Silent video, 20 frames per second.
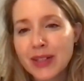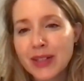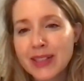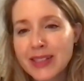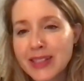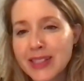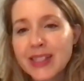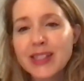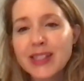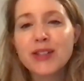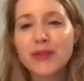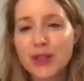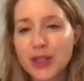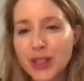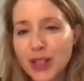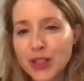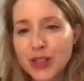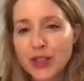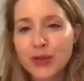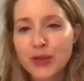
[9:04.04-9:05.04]
extensive
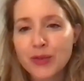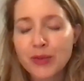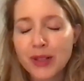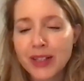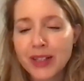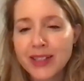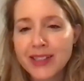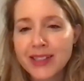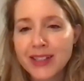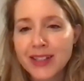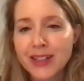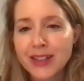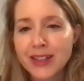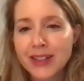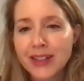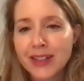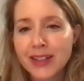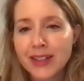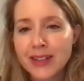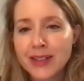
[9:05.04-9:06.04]
attention placed
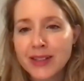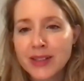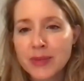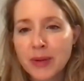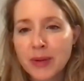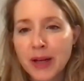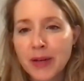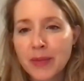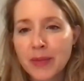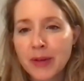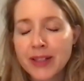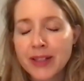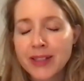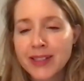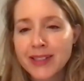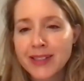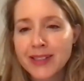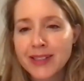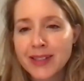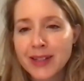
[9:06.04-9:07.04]
on on the spy base
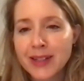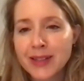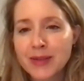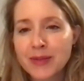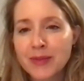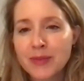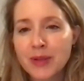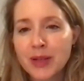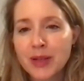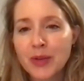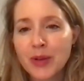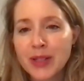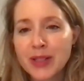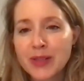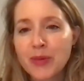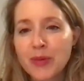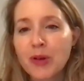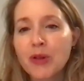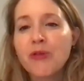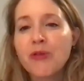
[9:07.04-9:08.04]
has has in many
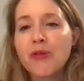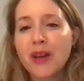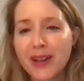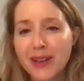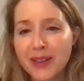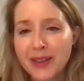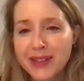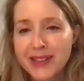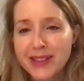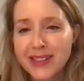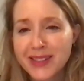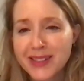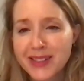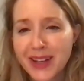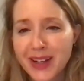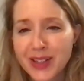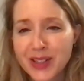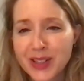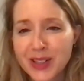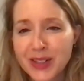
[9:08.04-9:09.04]
ways motivated this
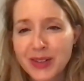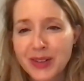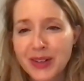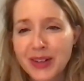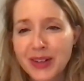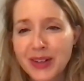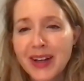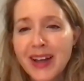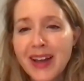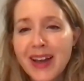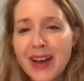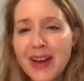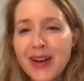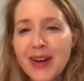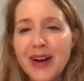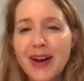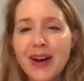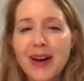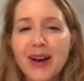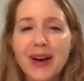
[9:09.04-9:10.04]
discussion or
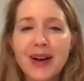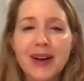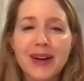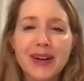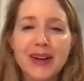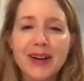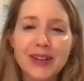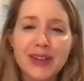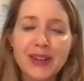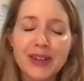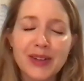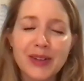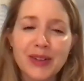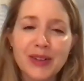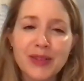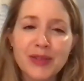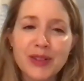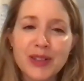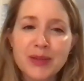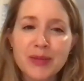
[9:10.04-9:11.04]
uh you know in
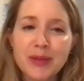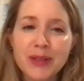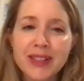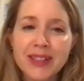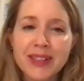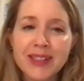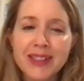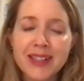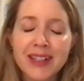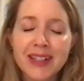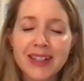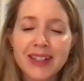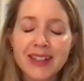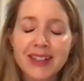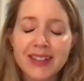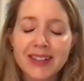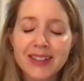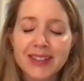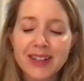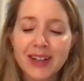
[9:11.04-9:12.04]
the first place let's take
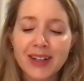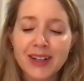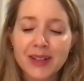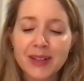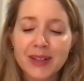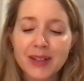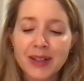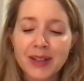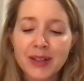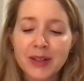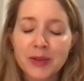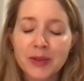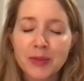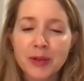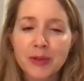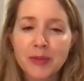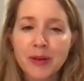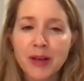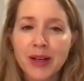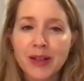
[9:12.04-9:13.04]
uh, talk a, a, little
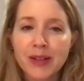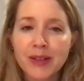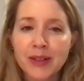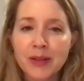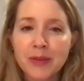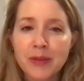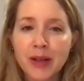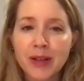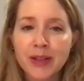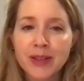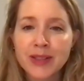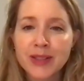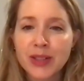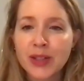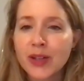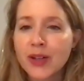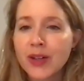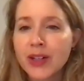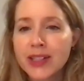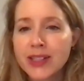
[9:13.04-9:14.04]
bit about about the
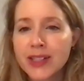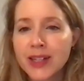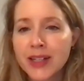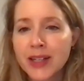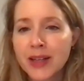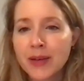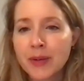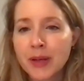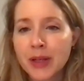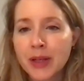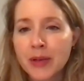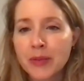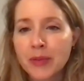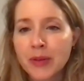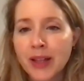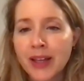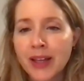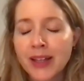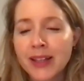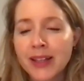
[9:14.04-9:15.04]
security dynamic at
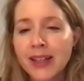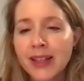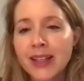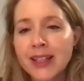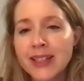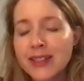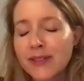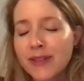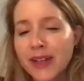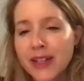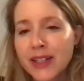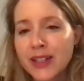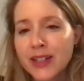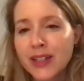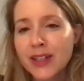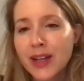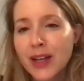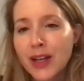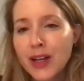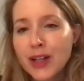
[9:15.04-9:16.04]
play and leland if i
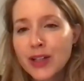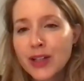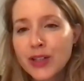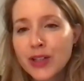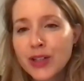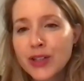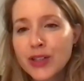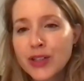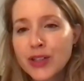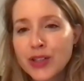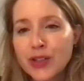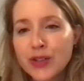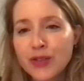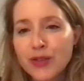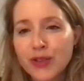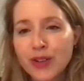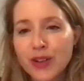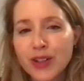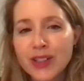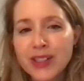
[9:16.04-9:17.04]
can turn to you
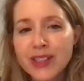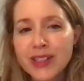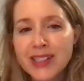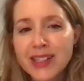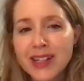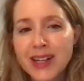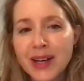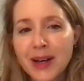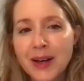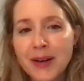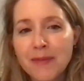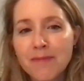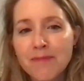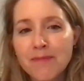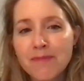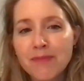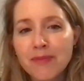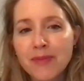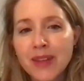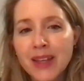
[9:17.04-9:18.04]
first
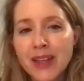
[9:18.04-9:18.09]
um